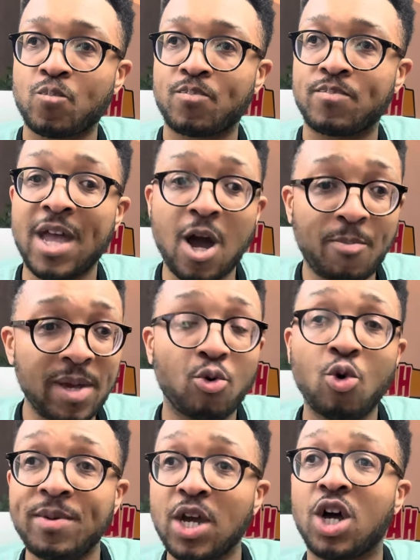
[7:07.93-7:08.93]
Now people
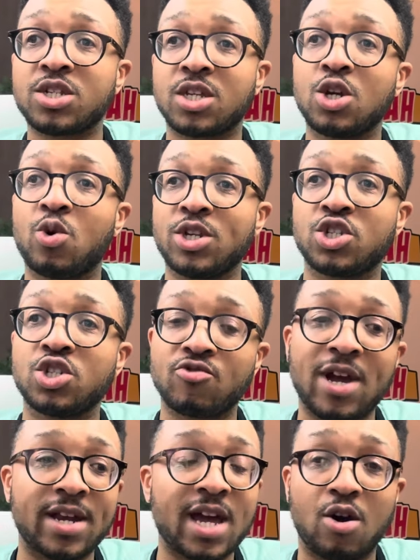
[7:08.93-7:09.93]
will be asking questions
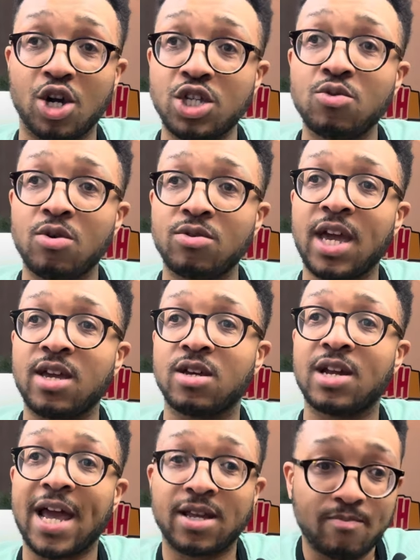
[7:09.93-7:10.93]
right now. Are you okay?
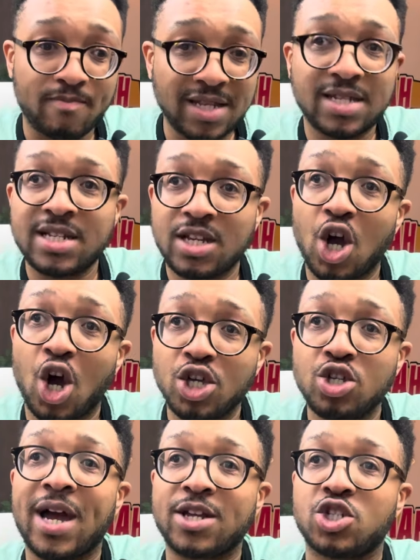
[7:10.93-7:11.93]
Like, mentally, are
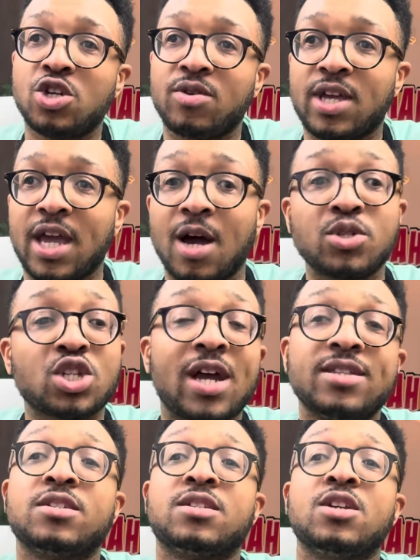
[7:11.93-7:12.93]
you actually okay? I'm starting
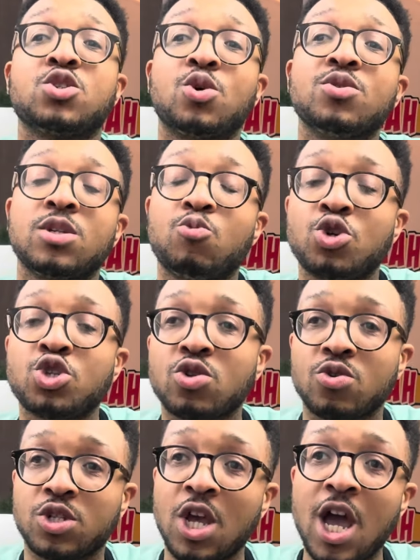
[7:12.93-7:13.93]
to sing songs in
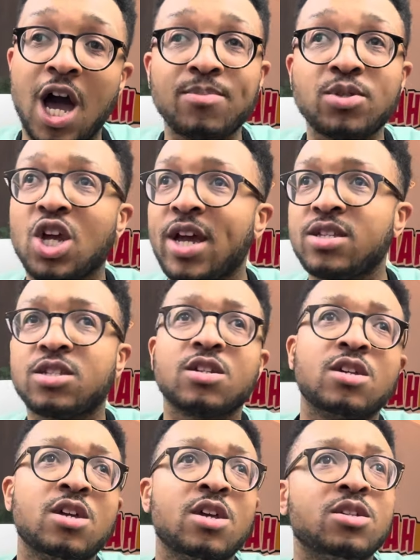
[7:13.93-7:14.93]
watch-alongs. I'm starting
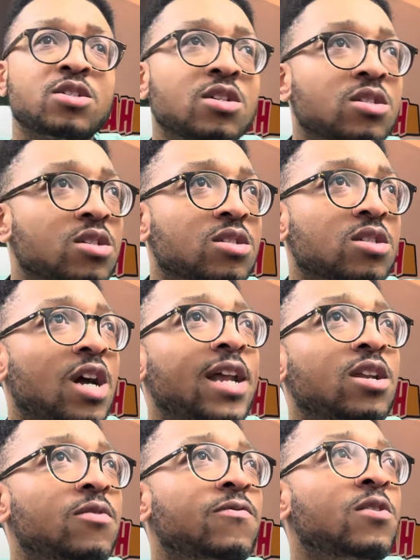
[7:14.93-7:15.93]
to kind
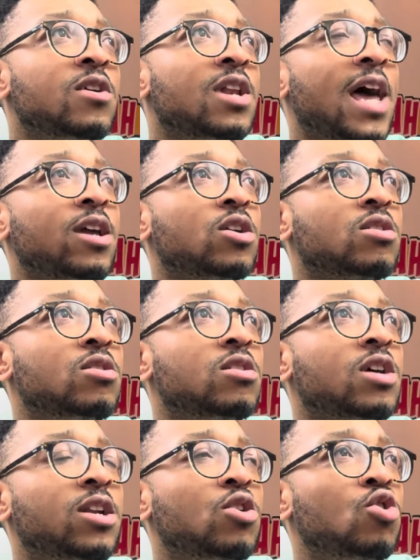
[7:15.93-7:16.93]
of
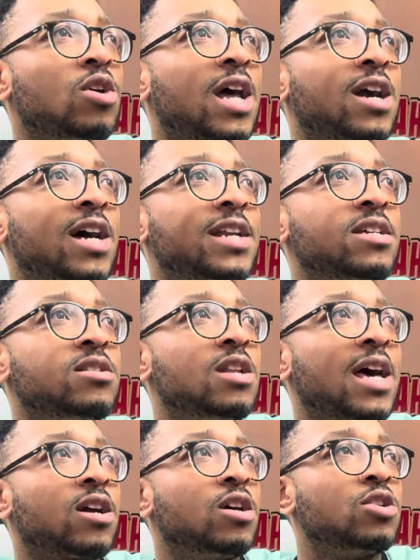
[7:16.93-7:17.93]
look like I need
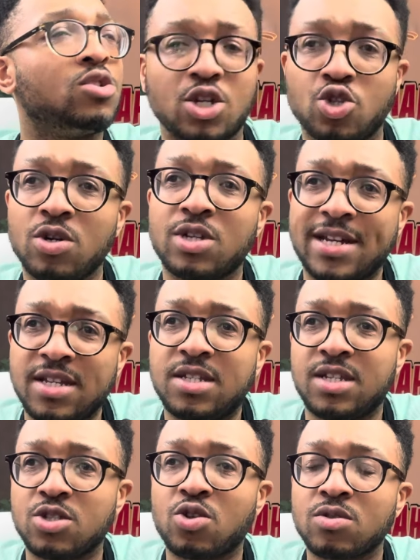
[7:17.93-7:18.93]
like a doctor. I need to
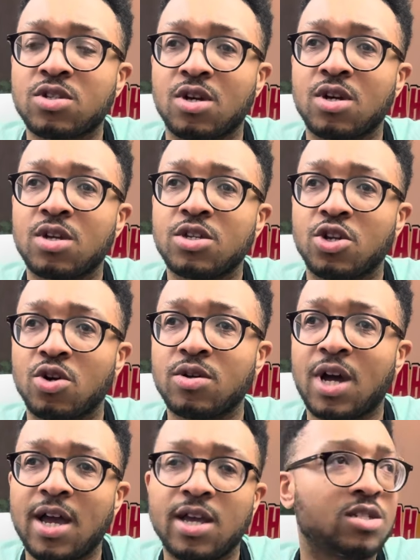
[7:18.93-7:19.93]
see a doctor. You know,
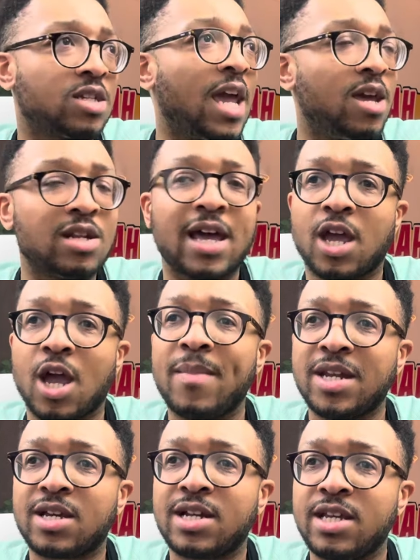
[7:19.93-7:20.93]
it's getting like a
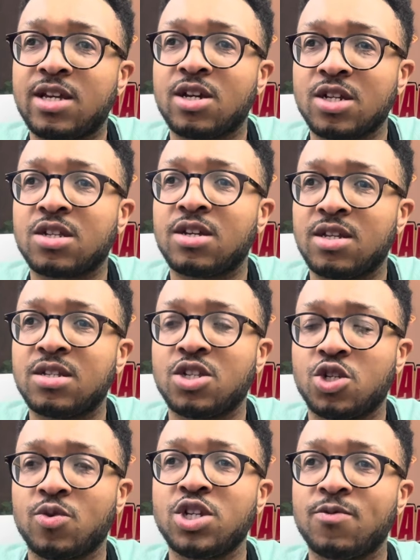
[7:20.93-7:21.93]
medically concerning
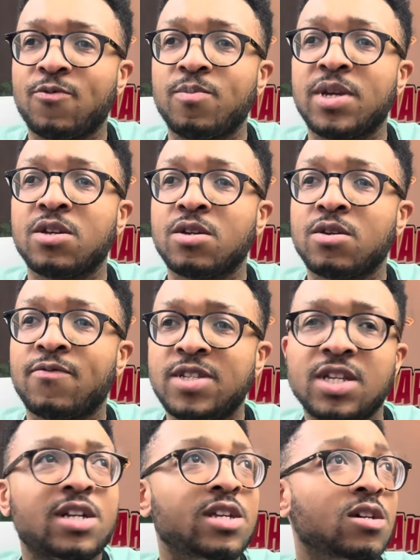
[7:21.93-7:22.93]
situation for me.
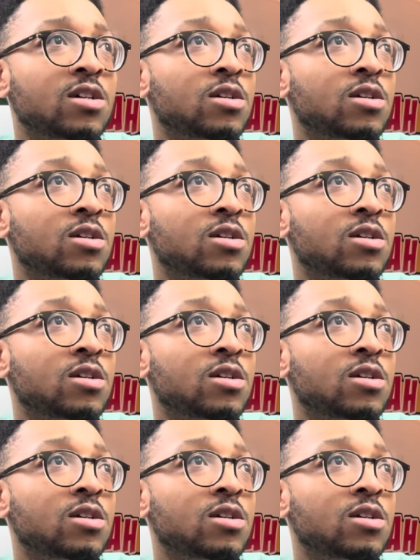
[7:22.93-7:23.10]
Physically.